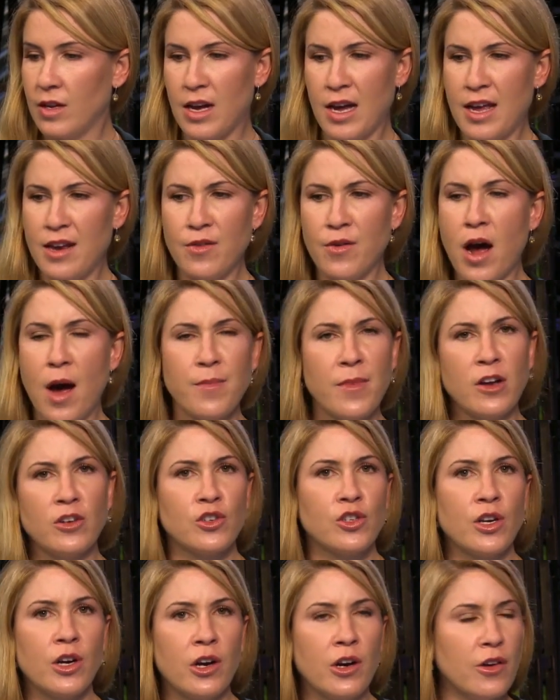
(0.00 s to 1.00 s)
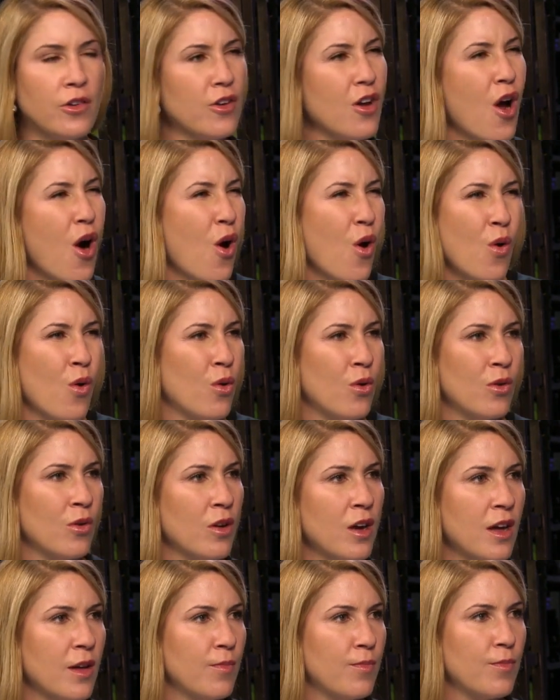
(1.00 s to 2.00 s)
I don't, I'm not sure. No,
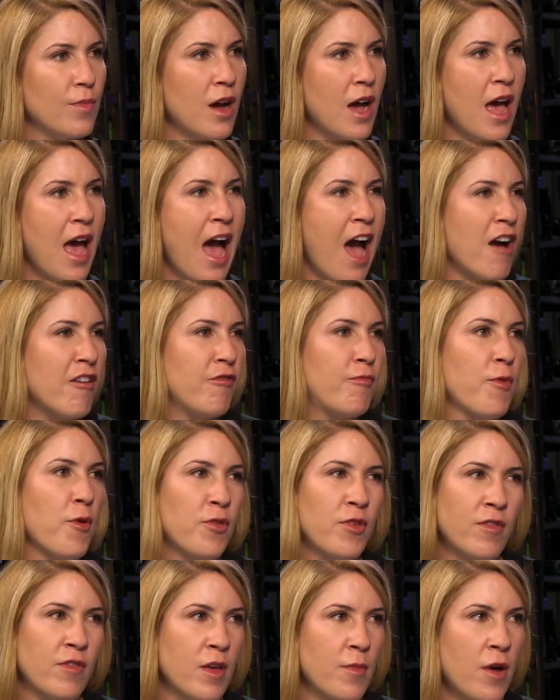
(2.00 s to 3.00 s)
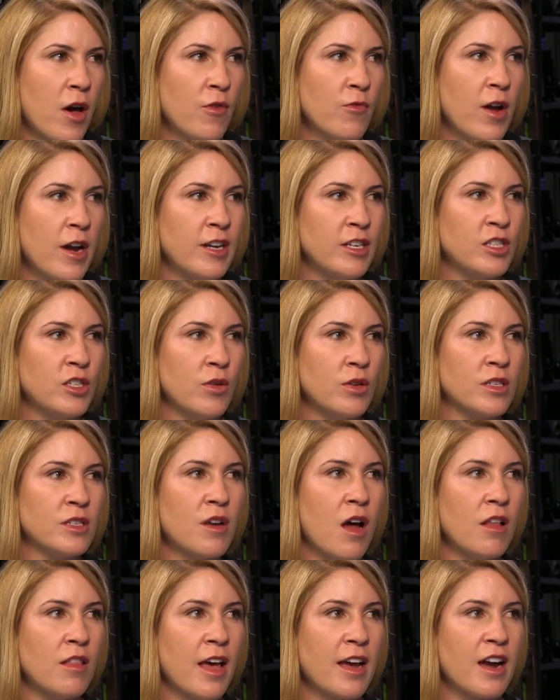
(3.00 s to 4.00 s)
I, I have both of them already, so it's if,
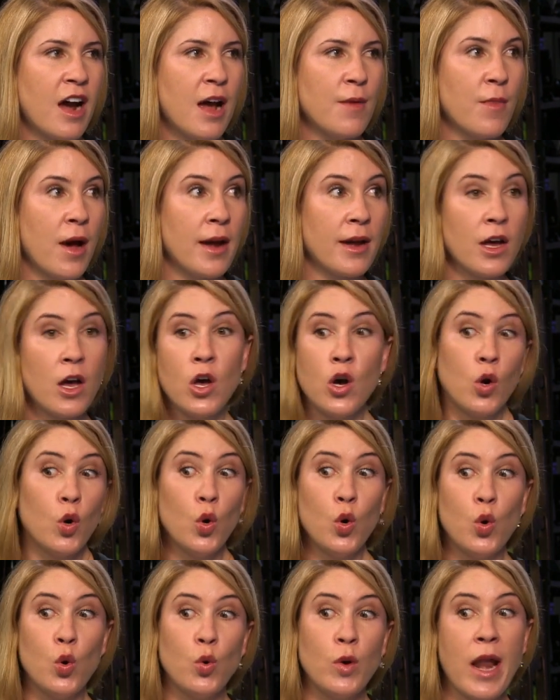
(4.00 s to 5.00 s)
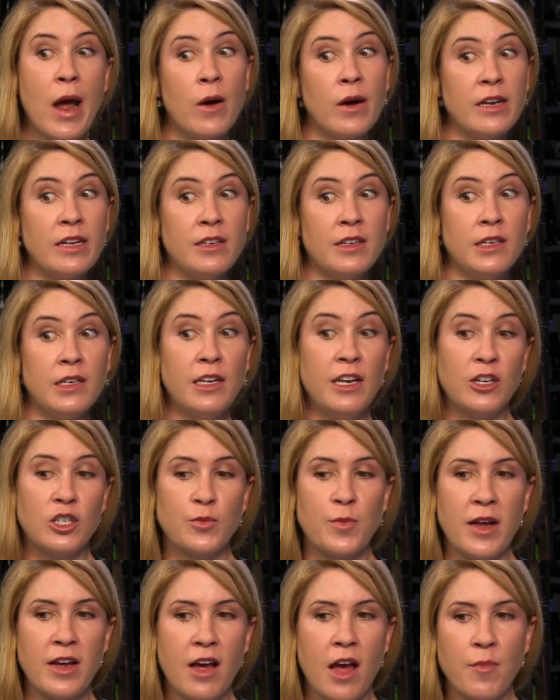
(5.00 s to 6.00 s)
not like I'm like, ooh, now I need to
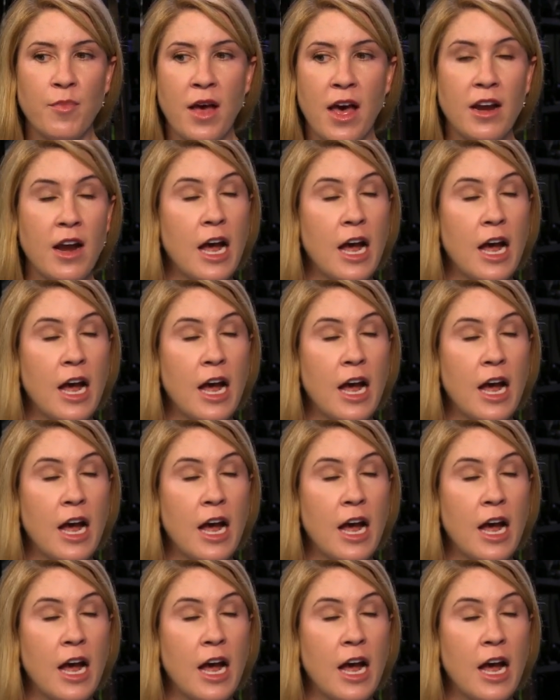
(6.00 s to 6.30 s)
ditch my iPad.